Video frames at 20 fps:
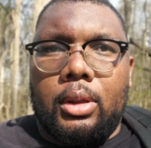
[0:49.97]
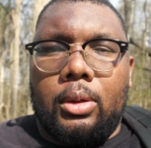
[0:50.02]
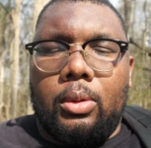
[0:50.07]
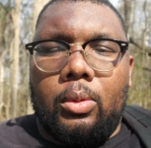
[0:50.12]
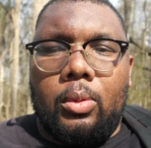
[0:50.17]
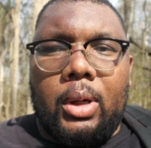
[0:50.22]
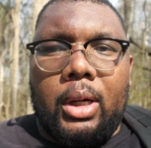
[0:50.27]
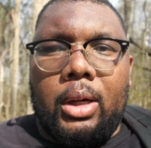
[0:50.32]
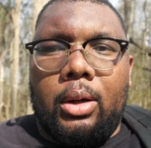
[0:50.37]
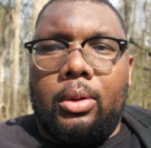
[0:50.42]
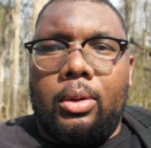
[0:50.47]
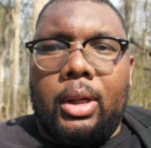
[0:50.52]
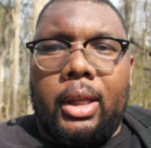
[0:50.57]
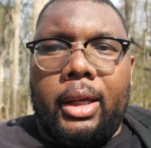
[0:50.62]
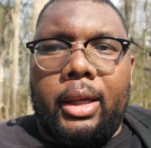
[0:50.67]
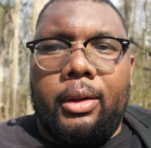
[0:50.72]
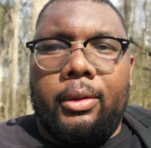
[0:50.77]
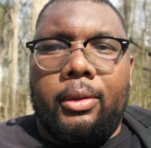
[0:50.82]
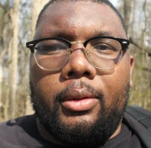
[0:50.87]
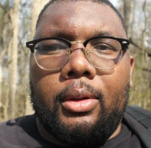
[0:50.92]

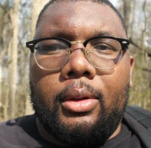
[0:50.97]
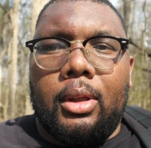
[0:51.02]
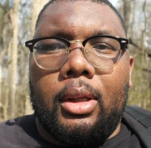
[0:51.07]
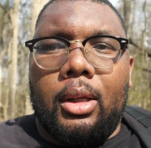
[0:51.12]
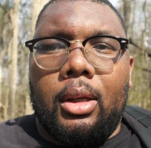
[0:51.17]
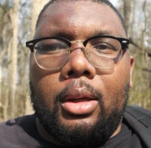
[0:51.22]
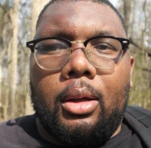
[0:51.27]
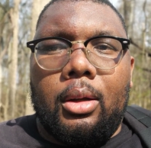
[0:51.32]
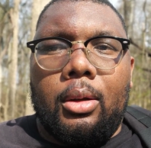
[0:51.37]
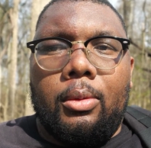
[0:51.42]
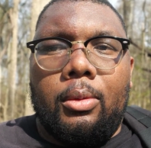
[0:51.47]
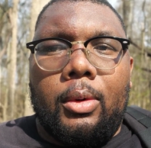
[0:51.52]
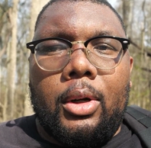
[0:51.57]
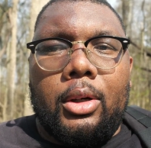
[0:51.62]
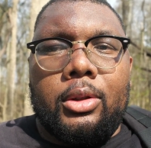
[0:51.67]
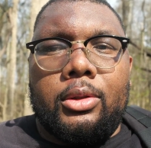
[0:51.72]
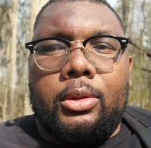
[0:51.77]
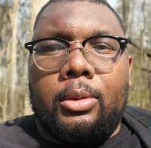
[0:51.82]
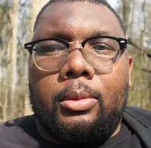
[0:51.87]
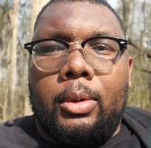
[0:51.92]
wildlife?
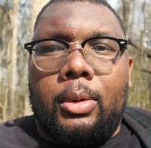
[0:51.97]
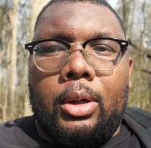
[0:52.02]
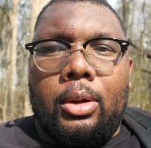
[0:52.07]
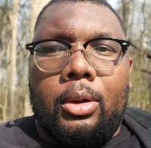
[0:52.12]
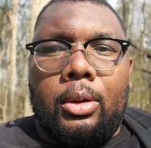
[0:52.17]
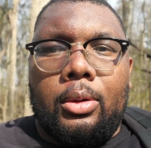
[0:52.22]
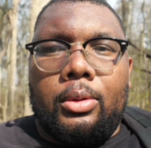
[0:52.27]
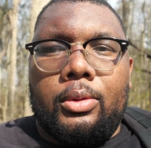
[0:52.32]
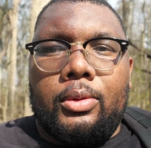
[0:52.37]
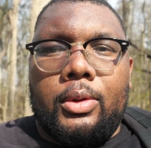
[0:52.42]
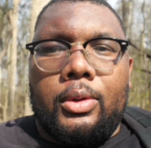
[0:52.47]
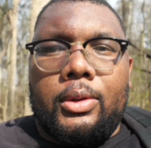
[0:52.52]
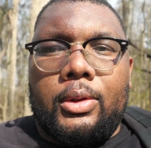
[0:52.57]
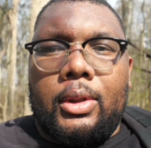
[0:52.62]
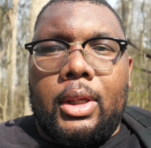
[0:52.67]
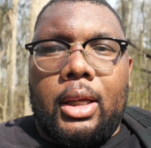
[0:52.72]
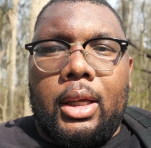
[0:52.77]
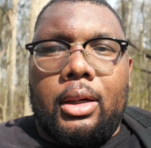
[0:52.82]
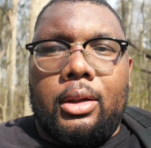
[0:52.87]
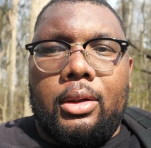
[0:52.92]
First of all,
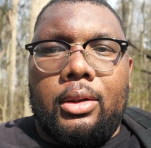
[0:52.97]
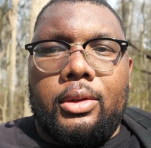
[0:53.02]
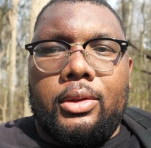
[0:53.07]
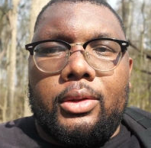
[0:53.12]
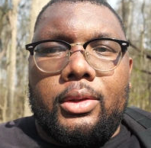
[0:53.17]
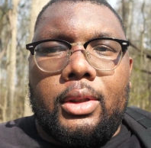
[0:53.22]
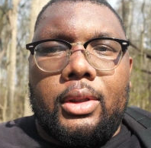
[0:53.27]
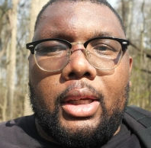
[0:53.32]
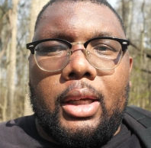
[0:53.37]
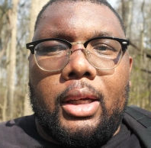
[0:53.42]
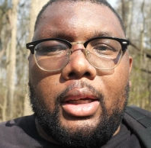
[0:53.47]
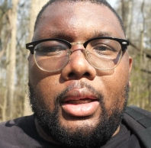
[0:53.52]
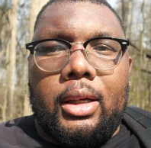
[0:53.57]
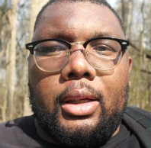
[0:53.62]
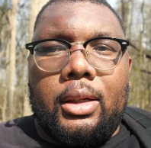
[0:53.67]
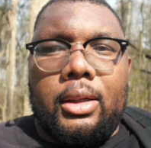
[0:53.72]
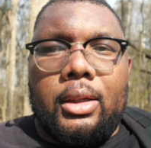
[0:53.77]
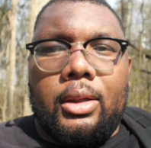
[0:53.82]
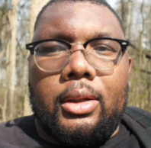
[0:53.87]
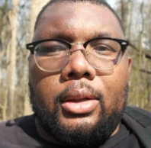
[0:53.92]
just kind of
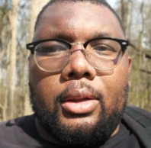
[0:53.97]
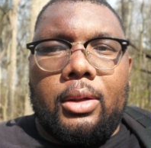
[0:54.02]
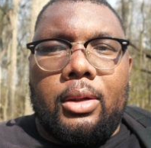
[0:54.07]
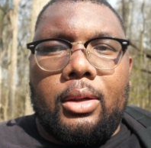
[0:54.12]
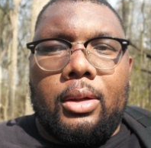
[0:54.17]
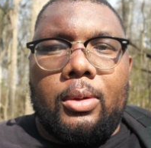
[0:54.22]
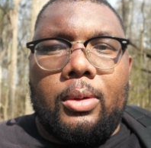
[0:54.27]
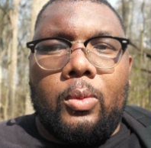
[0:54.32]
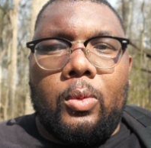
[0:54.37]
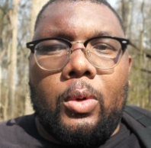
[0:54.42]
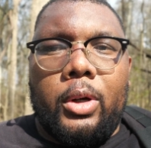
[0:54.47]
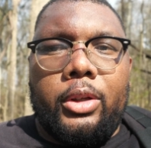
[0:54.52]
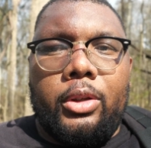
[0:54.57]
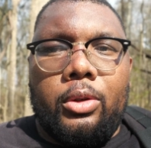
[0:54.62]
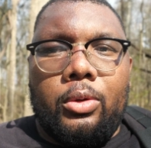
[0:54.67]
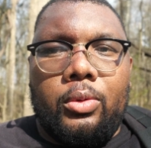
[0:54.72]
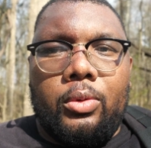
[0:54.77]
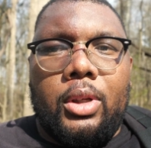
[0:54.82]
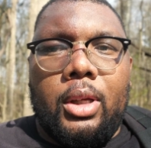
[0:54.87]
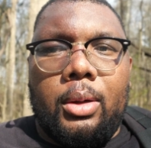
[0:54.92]
understand where
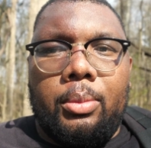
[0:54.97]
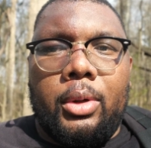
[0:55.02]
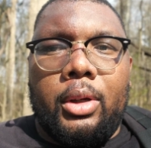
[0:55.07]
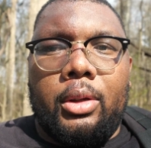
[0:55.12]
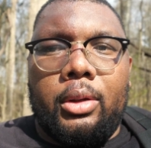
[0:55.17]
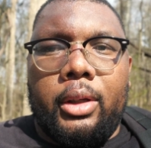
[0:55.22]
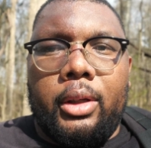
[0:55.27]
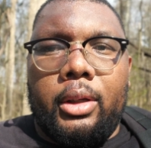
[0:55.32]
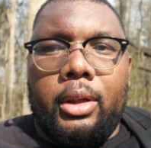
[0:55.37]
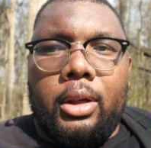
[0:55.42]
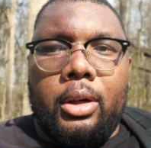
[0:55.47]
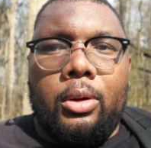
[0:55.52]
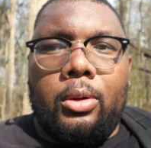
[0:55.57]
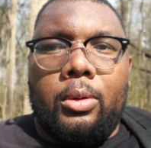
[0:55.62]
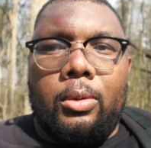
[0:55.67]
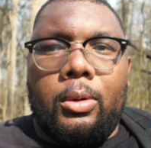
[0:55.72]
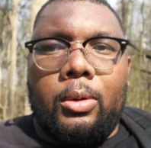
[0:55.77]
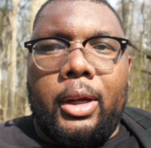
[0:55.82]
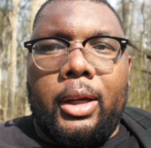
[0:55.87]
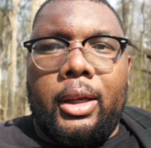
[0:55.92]
you typically
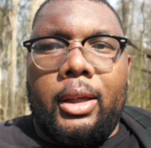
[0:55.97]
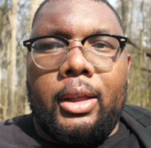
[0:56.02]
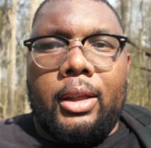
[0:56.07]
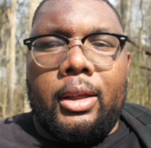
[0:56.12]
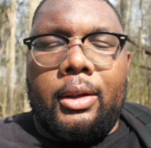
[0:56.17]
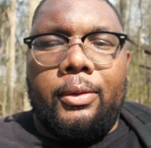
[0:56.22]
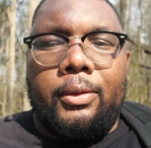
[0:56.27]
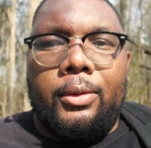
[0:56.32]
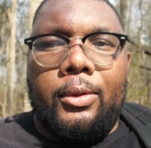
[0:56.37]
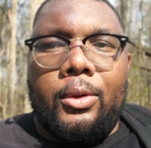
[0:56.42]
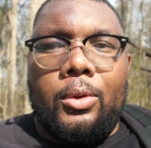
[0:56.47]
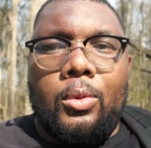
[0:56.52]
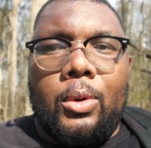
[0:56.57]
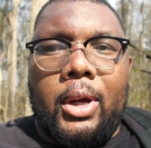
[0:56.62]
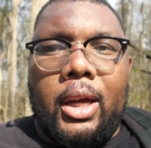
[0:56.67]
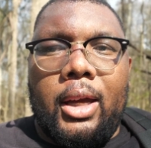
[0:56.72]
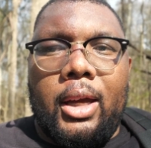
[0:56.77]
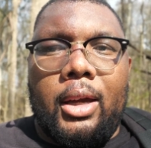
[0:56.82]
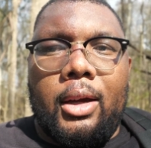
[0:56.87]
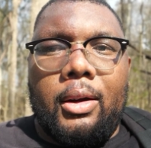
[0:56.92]
go, right? If you
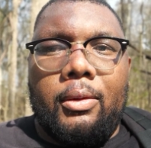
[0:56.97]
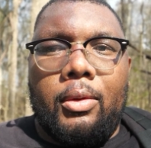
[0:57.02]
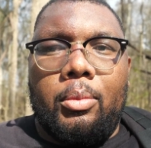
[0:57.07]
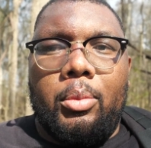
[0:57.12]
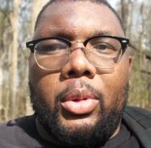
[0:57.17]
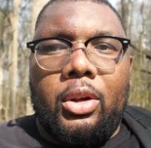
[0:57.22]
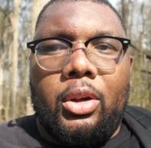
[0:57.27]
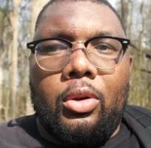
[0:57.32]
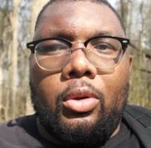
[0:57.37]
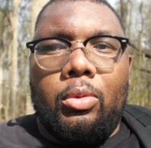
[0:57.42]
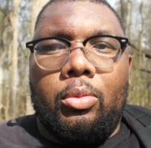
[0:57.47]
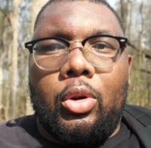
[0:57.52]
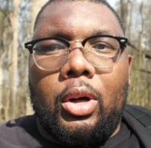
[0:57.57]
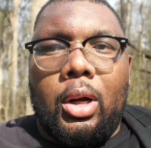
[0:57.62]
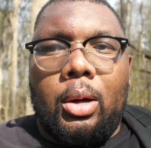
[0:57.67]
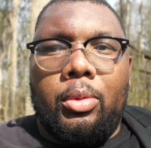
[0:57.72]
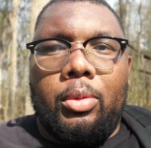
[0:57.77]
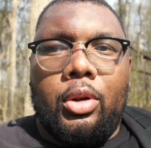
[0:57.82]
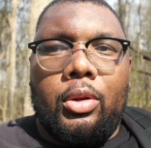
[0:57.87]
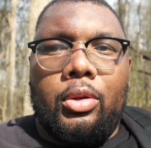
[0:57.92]
have a big old
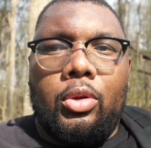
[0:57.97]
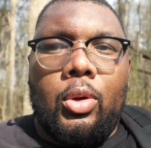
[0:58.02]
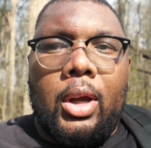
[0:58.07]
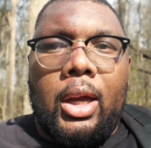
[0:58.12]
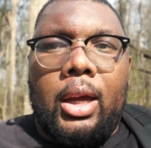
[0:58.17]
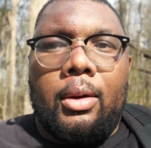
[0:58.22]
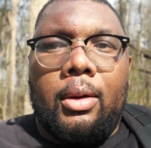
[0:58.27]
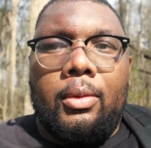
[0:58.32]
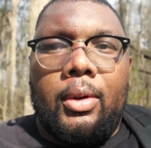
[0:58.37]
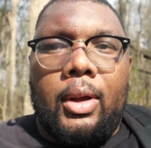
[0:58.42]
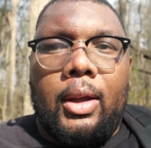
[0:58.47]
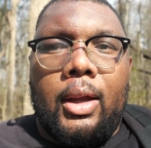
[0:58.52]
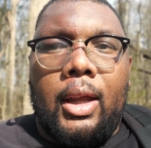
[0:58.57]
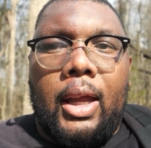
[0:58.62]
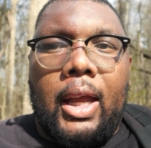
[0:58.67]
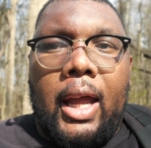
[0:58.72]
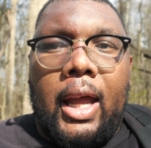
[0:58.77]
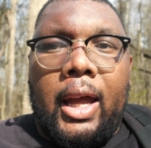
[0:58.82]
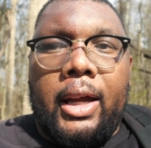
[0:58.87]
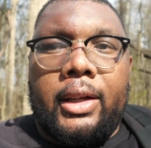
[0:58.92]
property, you have
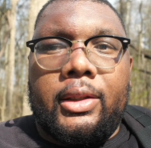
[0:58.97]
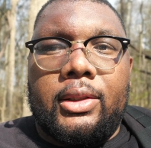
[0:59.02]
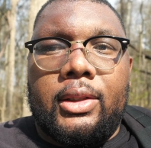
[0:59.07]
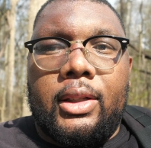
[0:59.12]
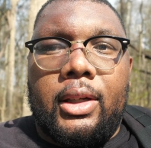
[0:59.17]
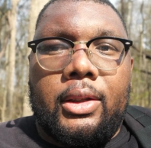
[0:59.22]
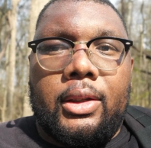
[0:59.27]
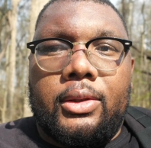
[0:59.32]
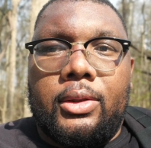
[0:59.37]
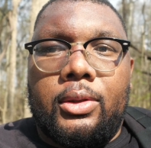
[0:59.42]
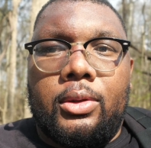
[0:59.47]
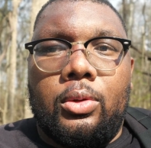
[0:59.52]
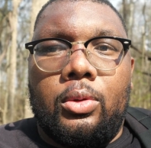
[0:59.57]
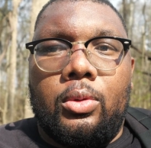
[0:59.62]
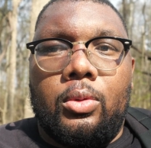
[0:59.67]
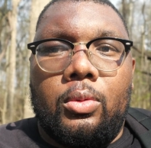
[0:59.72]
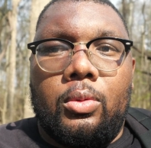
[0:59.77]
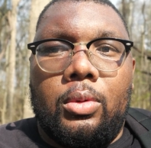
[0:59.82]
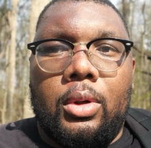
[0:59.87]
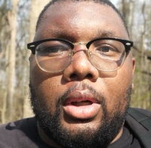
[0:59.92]
access
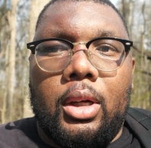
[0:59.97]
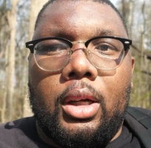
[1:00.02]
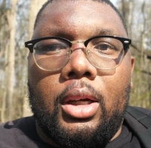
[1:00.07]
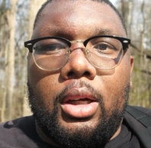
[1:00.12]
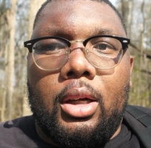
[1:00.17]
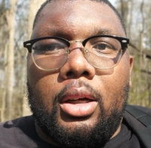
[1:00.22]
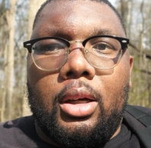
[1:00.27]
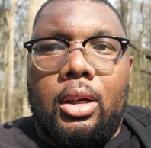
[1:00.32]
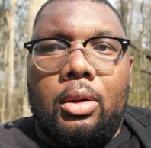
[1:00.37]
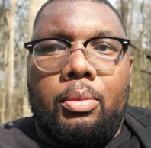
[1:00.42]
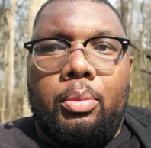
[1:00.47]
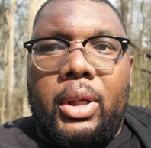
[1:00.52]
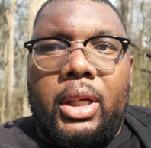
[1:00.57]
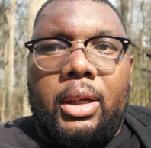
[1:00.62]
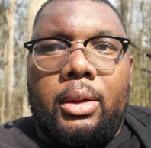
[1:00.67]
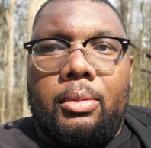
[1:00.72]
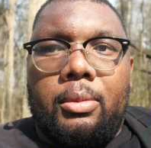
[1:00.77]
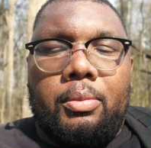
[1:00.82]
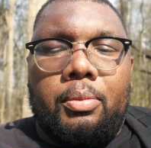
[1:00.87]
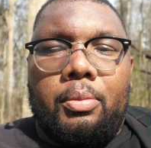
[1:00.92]
to a
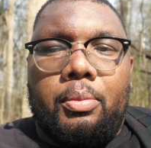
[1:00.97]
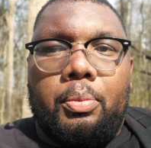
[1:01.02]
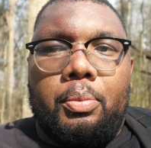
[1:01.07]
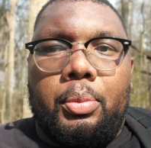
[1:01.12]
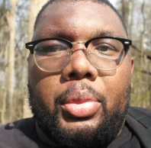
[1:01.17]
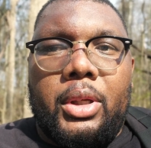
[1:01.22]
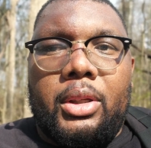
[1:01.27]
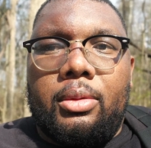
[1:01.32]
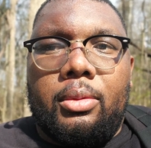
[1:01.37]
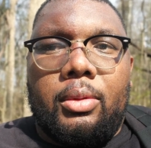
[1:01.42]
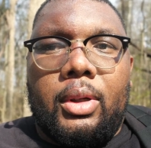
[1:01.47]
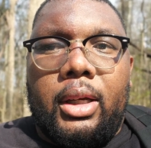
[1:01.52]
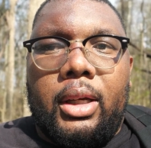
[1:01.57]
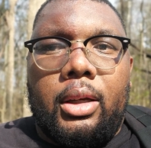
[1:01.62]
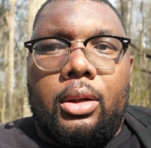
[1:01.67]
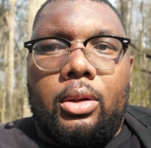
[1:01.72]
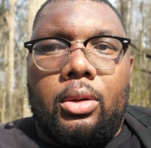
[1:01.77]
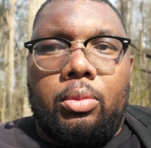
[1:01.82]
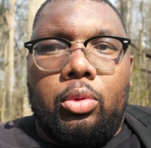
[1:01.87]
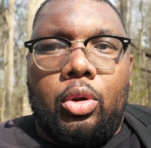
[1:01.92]
big piece of
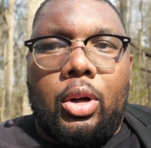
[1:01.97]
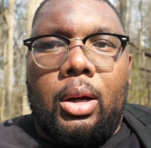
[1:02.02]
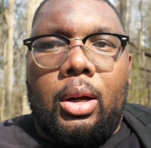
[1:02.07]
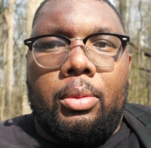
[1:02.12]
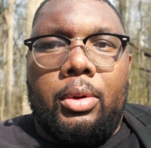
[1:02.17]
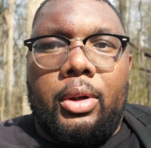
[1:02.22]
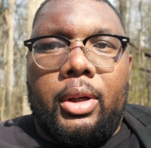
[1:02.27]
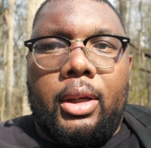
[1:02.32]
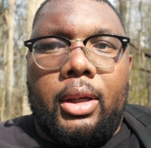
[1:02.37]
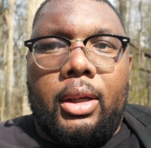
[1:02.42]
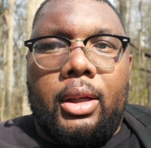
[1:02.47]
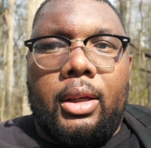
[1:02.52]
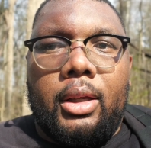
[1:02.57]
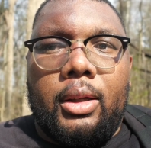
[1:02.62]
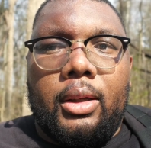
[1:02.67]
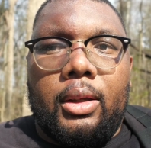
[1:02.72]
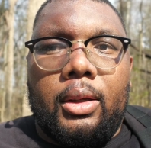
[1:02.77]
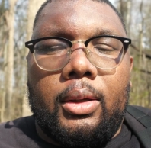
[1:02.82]
land or property,